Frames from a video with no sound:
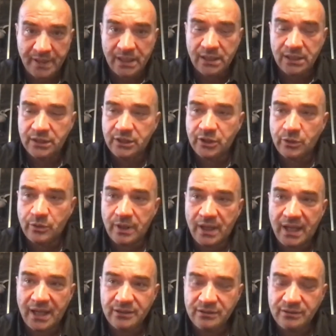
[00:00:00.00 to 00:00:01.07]
So
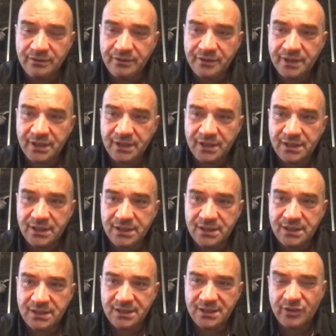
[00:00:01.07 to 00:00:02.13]
I don't think
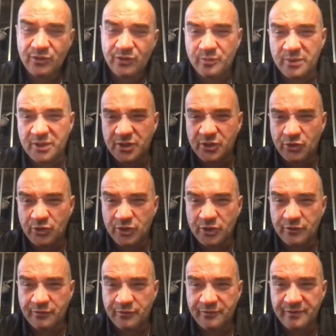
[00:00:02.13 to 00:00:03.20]
this would be source
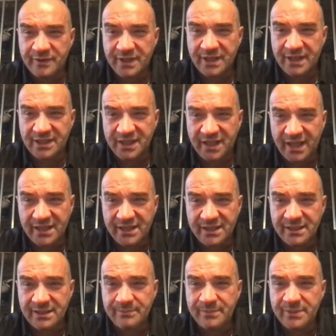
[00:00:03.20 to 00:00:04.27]
of
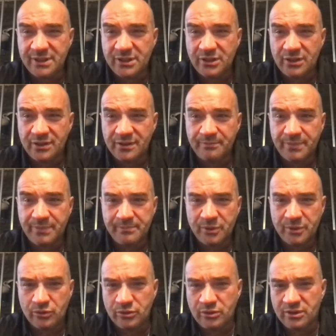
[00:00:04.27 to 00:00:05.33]
anxiety, because people
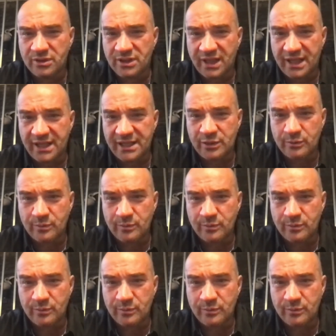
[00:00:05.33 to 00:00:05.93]
who don't like it will